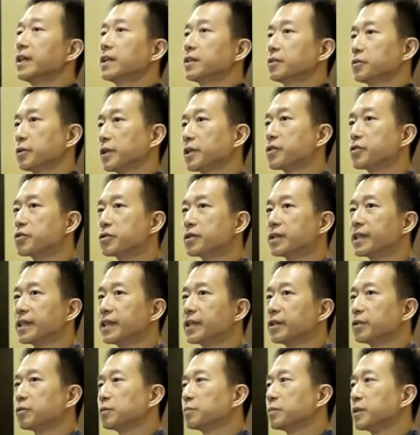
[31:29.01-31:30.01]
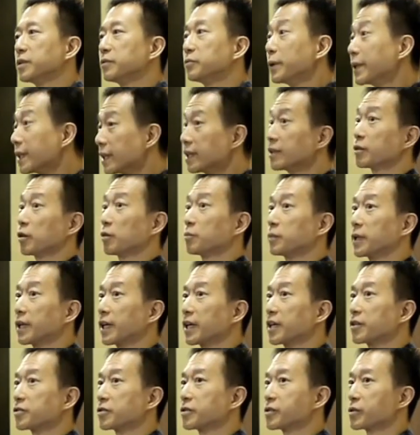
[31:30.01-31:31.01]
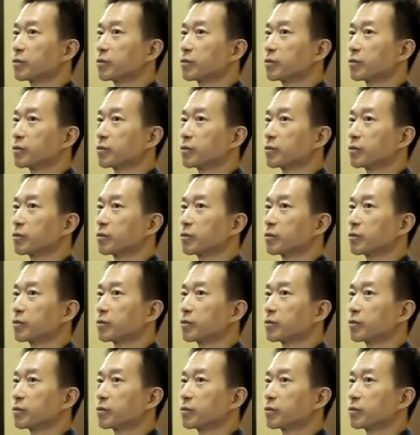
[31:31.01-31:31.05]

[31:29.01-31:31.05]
Traditionally, it would be written communication.